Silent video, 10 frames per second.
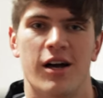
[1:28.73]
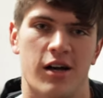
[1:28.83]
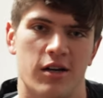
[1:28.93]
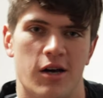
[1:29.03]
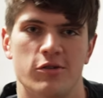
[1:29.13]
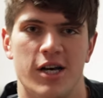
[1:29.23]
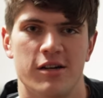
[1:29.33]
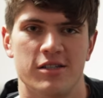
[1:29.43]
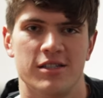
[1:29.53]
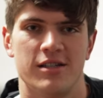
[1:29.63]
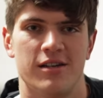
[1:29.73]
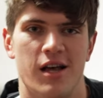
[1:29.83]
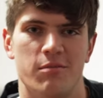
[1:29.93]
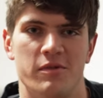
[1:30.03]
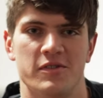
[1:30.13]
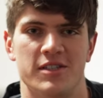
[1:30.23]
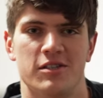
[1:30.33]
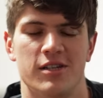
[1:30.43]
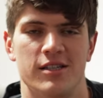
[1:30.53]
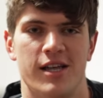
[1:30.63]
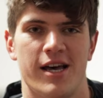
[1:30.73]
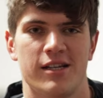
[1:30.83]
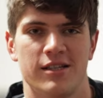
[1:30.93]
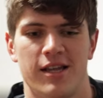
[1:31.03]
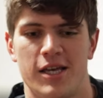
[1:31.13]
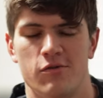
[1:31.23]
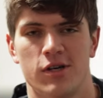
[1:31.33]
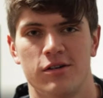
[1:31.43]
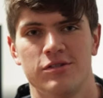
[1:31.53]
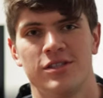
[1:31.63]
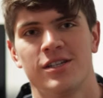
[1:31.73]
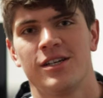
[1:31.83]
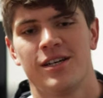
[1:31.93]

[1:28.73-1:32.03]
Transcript: Uh, Coach Henderson helped me facilitate that. Thank you, Coach.